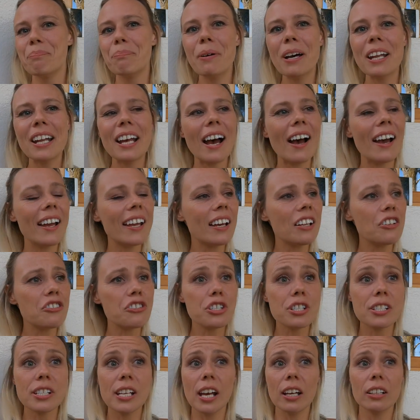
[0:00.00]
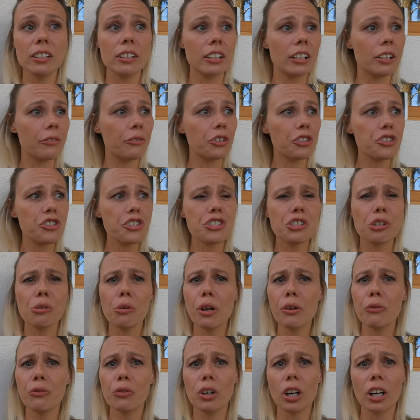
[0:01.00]
But I understand it. If you're just
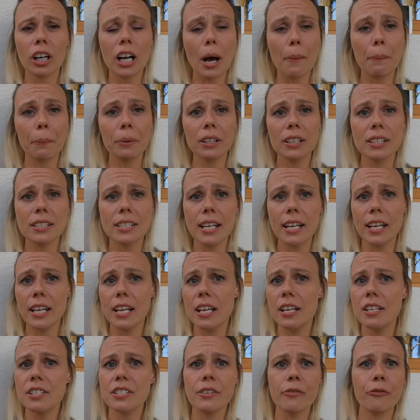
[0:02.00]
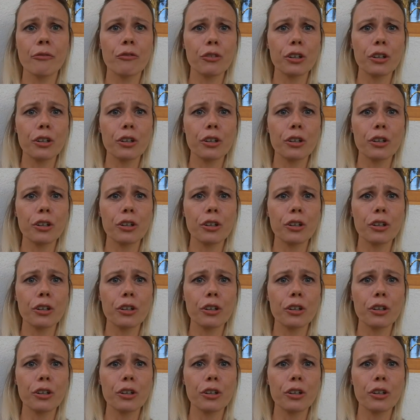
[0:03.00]
going for a couple of days,